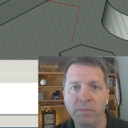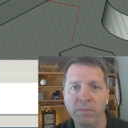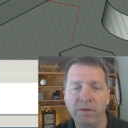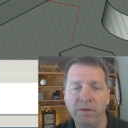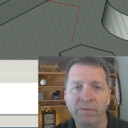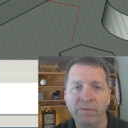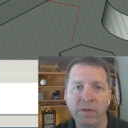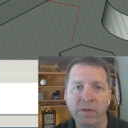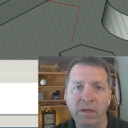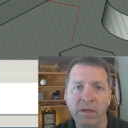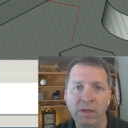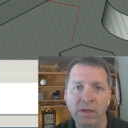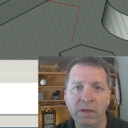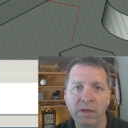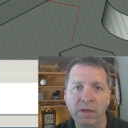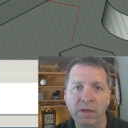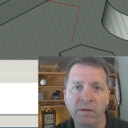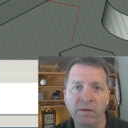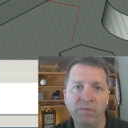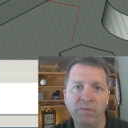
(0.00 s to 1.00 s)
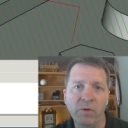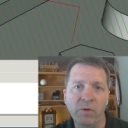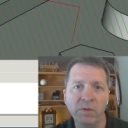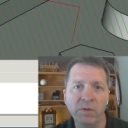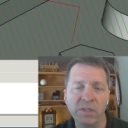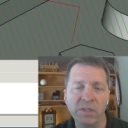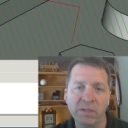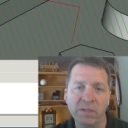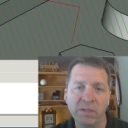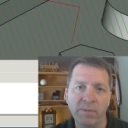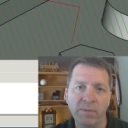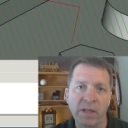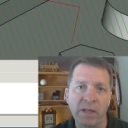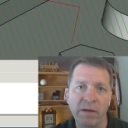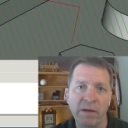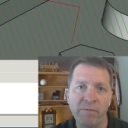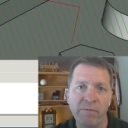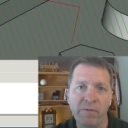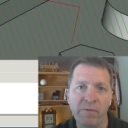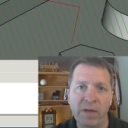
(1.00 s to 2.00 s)
but if you're using something like
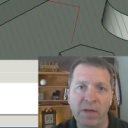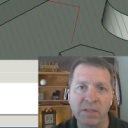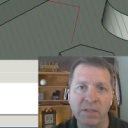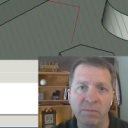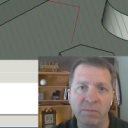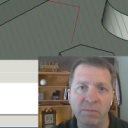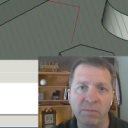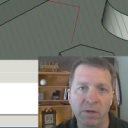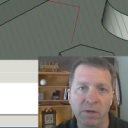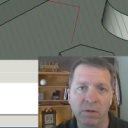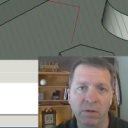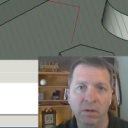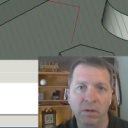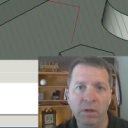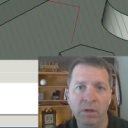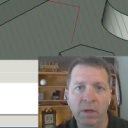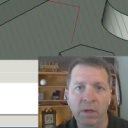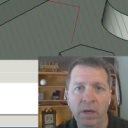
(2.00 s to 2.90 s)
a face mill